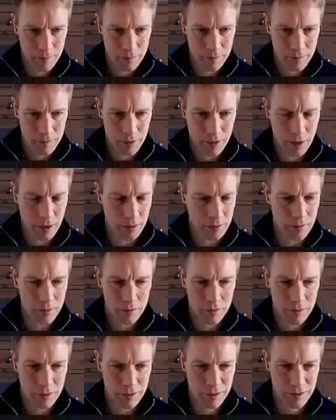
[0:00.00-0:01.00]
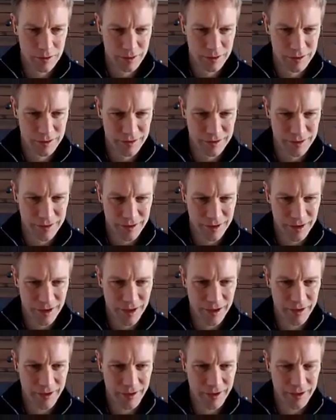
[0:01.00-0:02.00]
No.
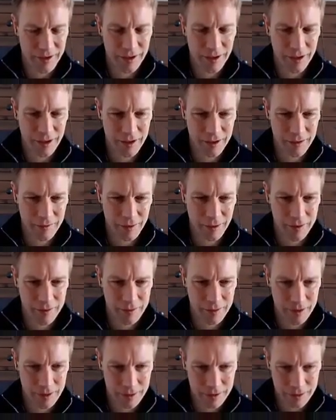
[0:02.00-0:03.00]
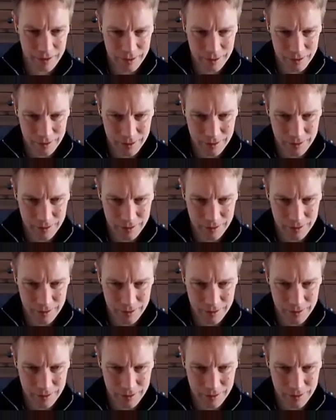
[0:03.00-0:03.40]
Oh, no, I guess...